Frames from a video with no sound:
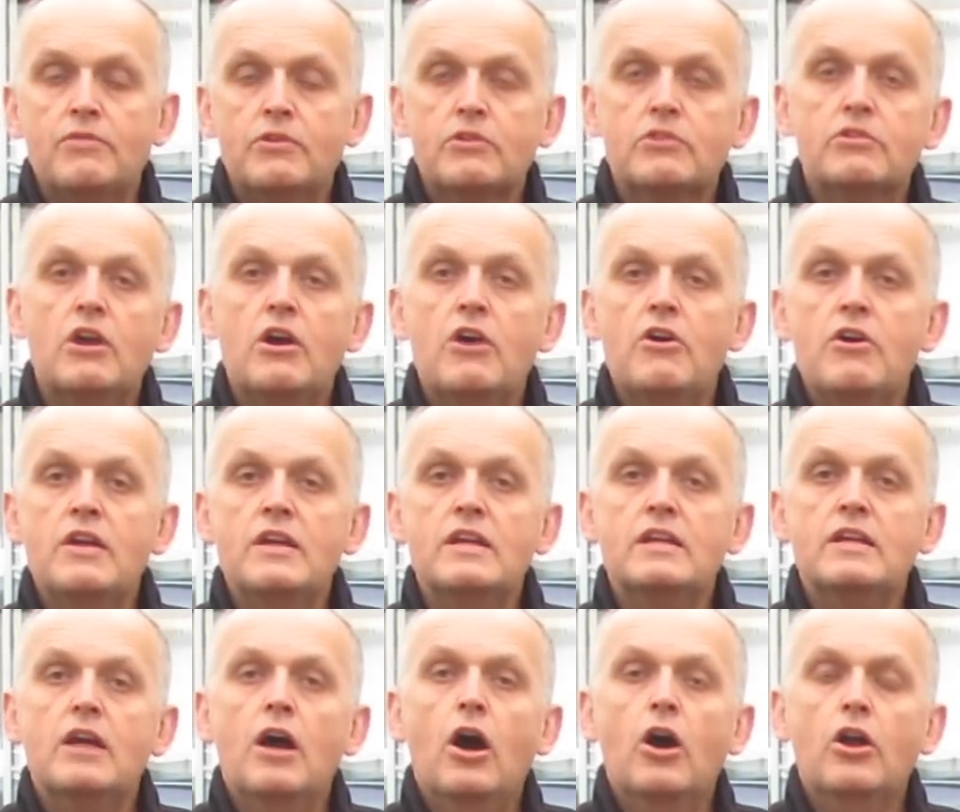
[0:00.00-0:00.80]
for
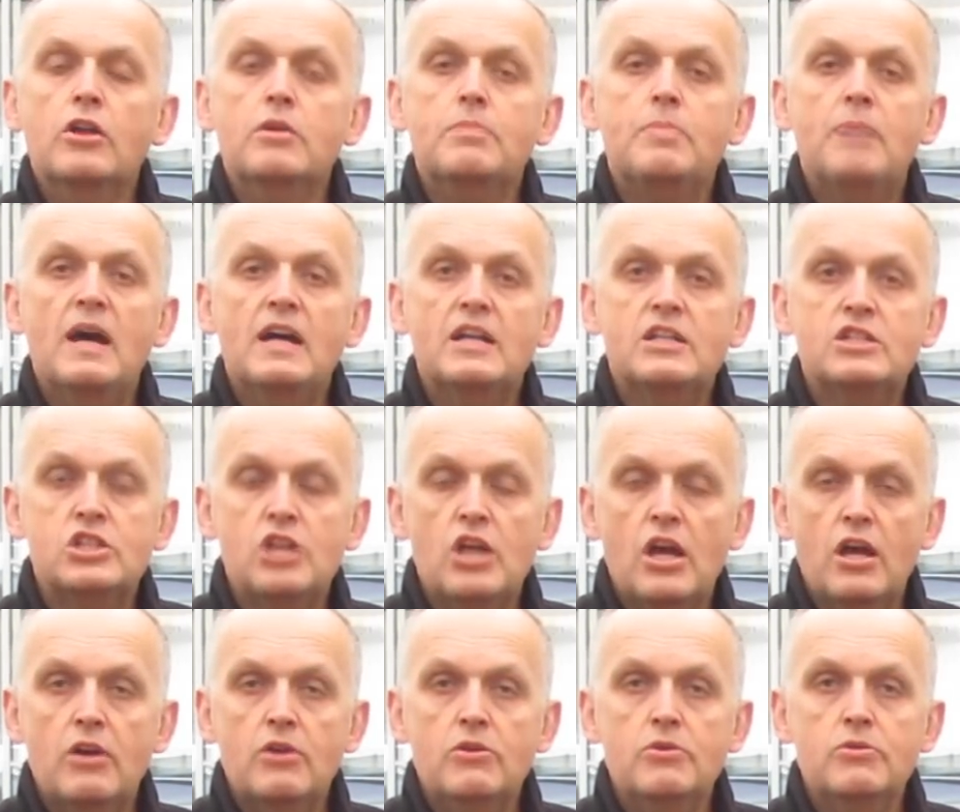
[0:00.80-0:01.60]
growing on a
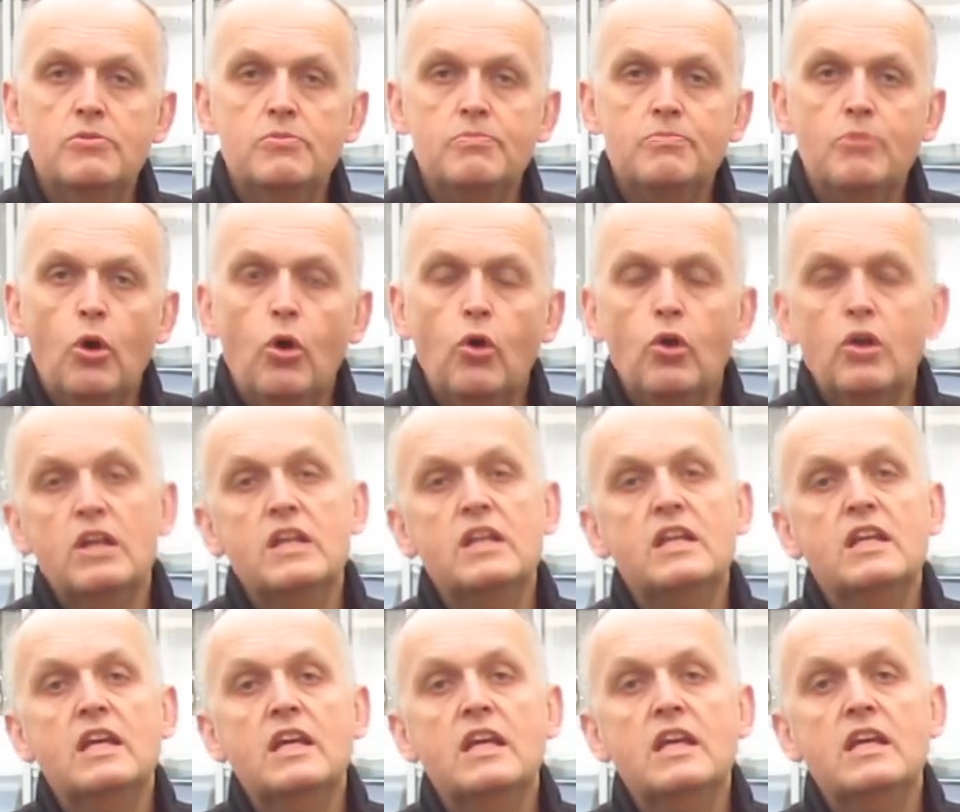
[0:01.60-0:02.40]
patio, all
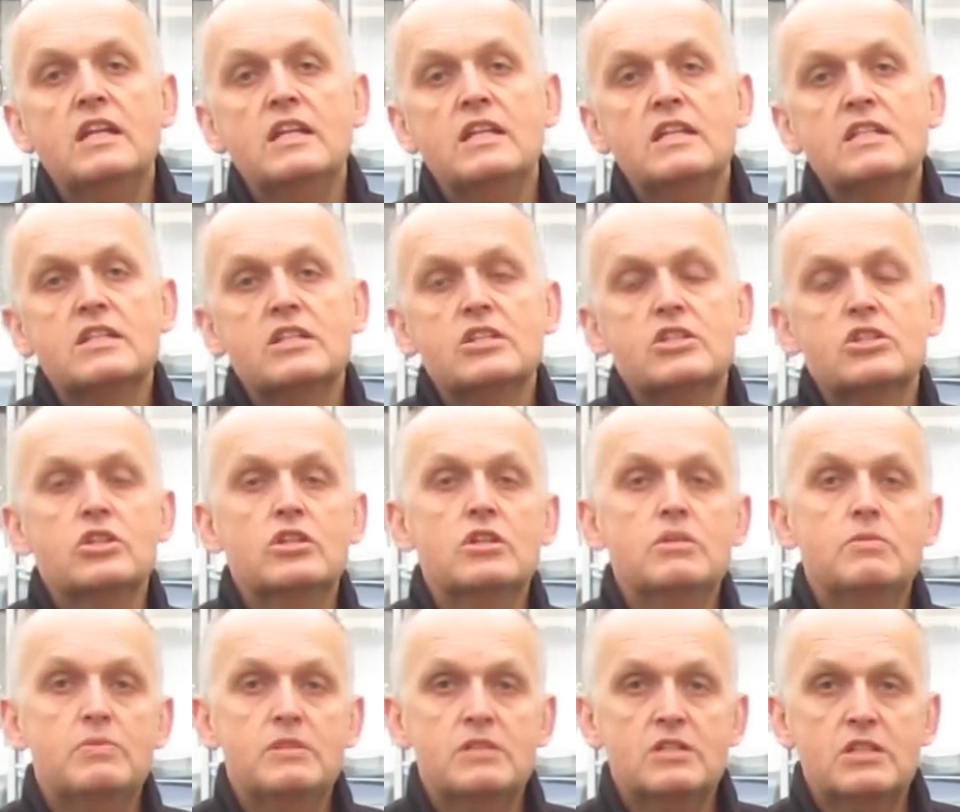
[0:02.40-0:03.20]
you need is a
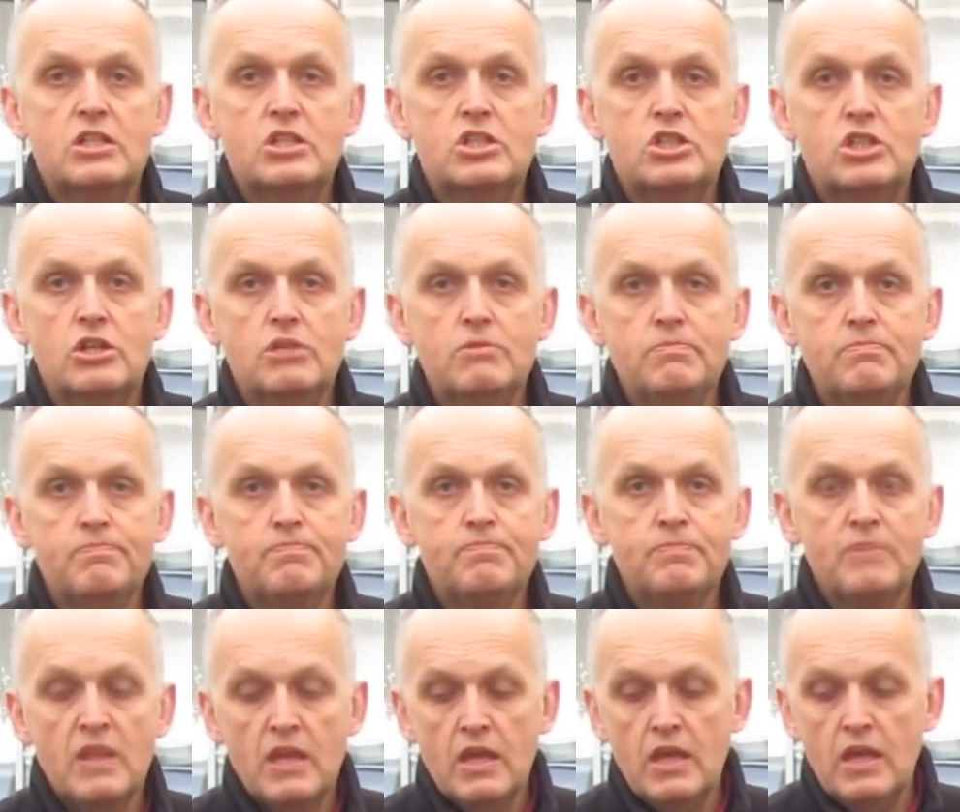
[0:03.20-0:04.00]
sunny position,
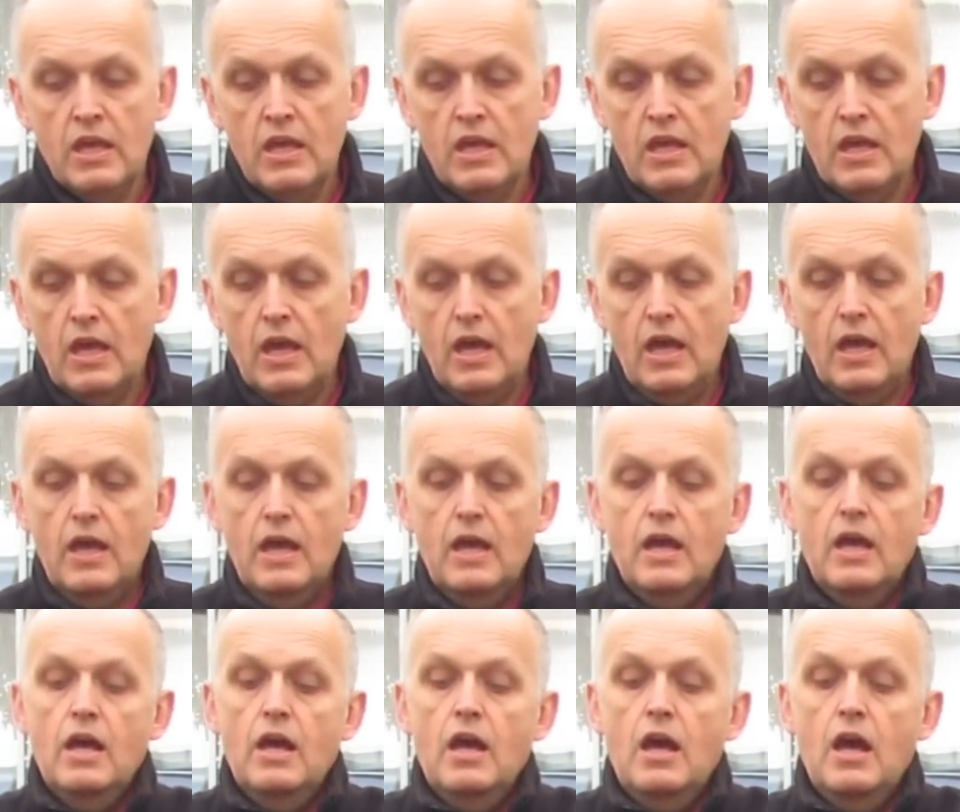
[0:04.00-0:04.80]

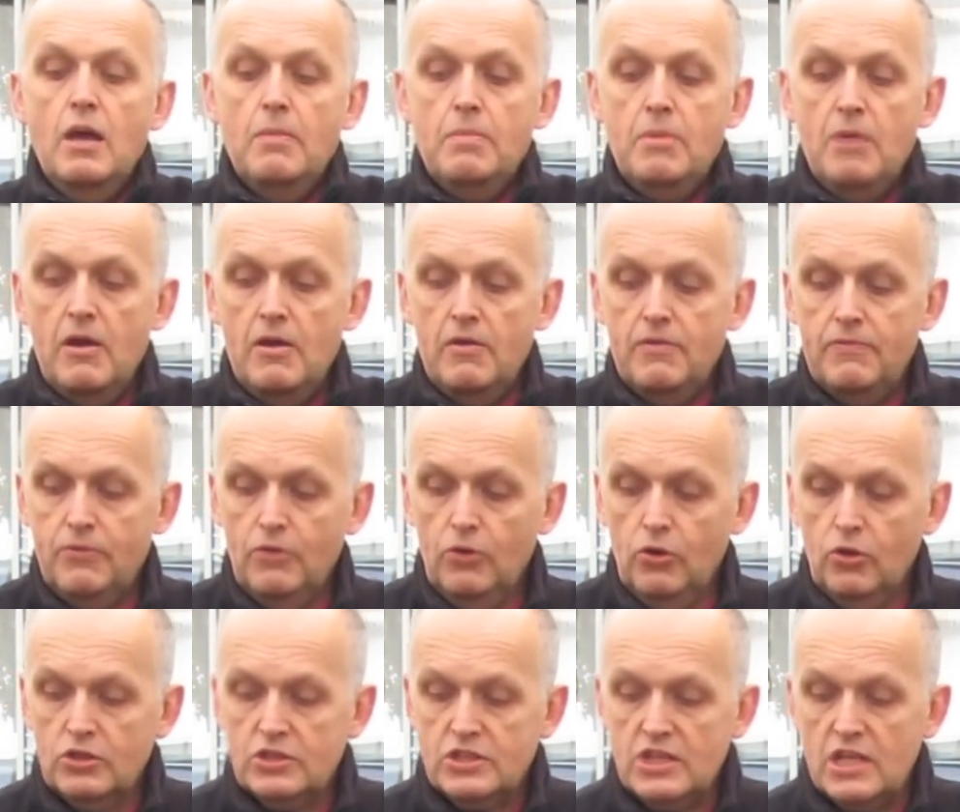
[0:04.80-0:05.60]
a
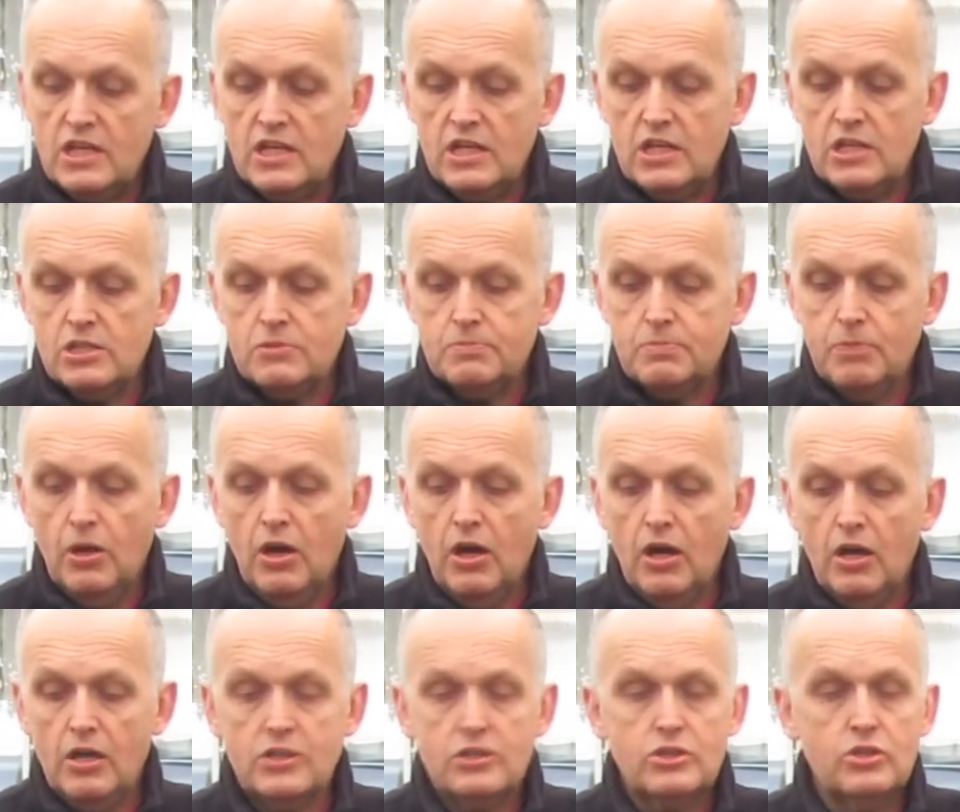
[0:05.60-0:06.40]
14-inch
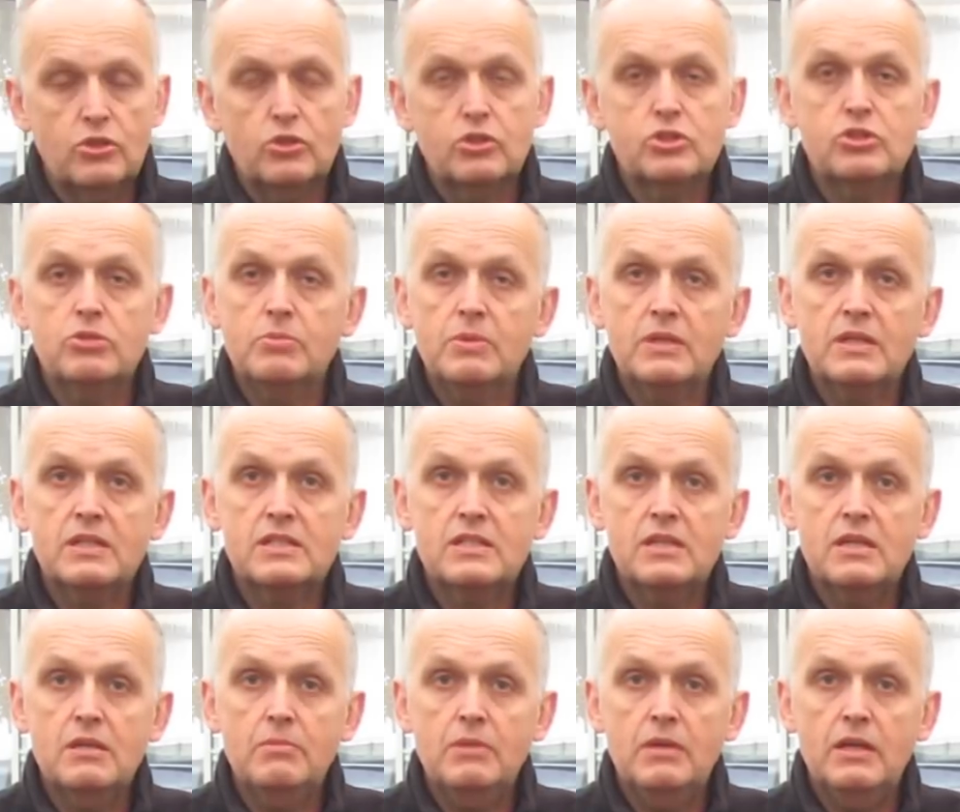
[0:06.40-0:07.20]
pot or something
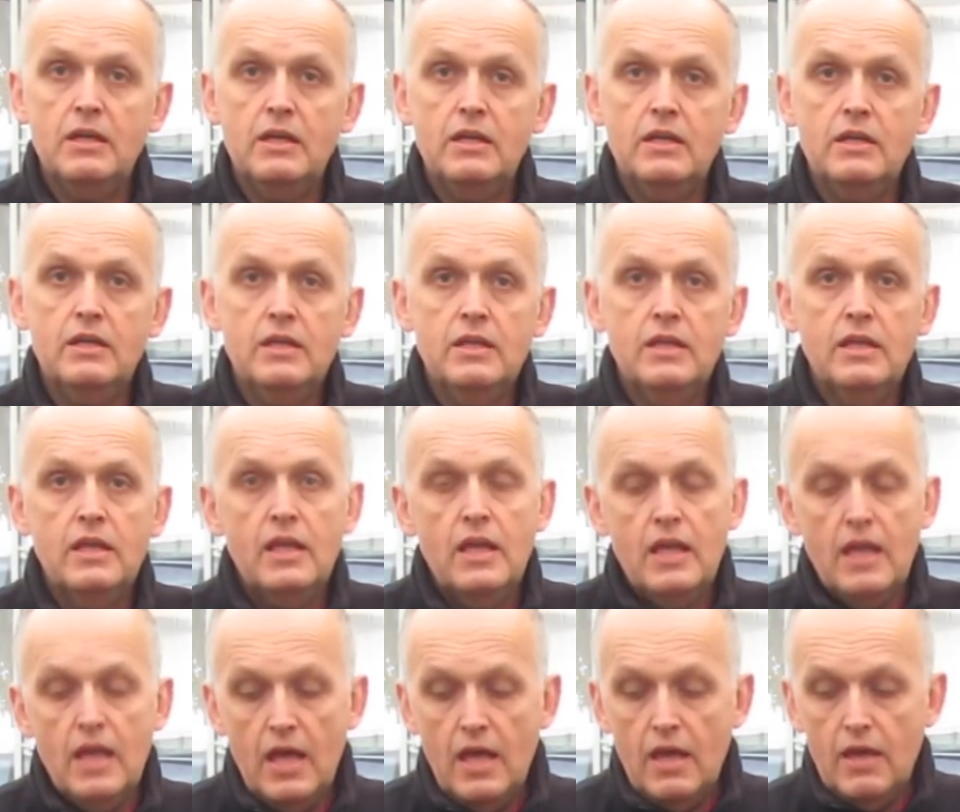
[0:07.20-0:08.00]
similar.
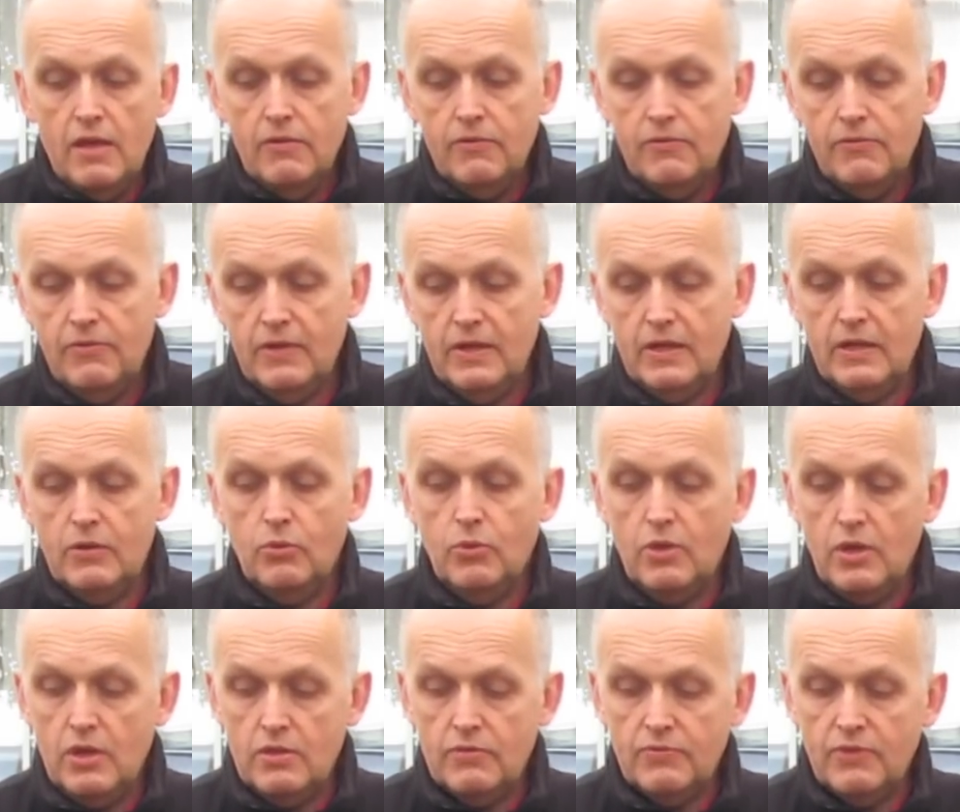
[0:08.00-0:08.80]
Fill it
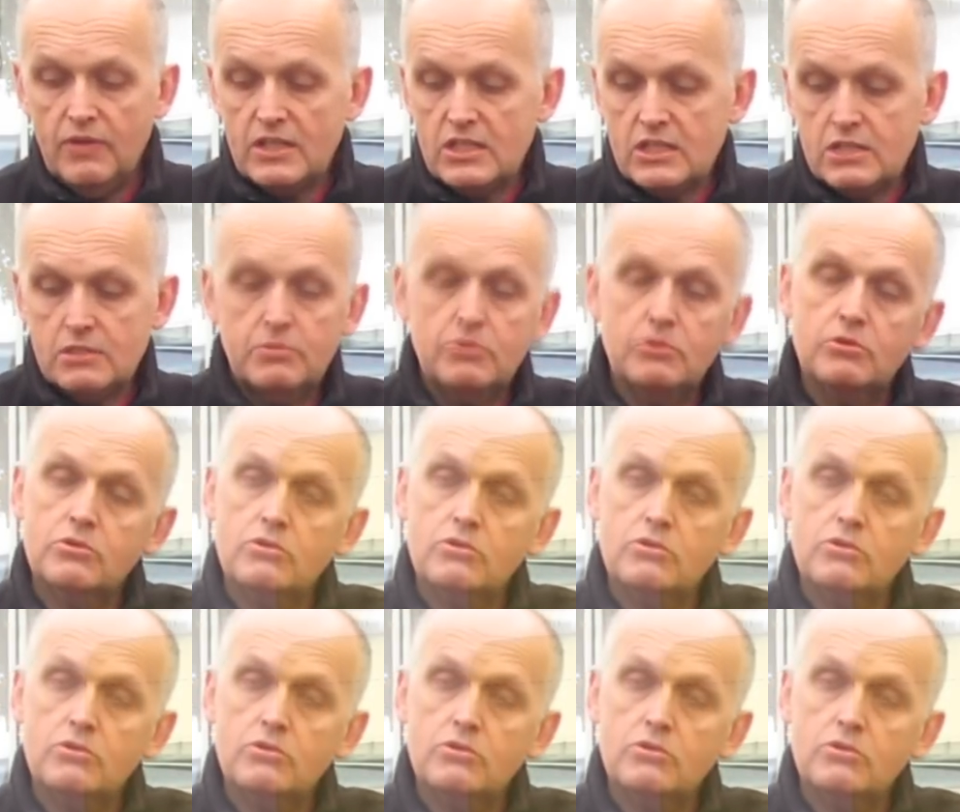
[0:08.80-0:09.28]
with vegetable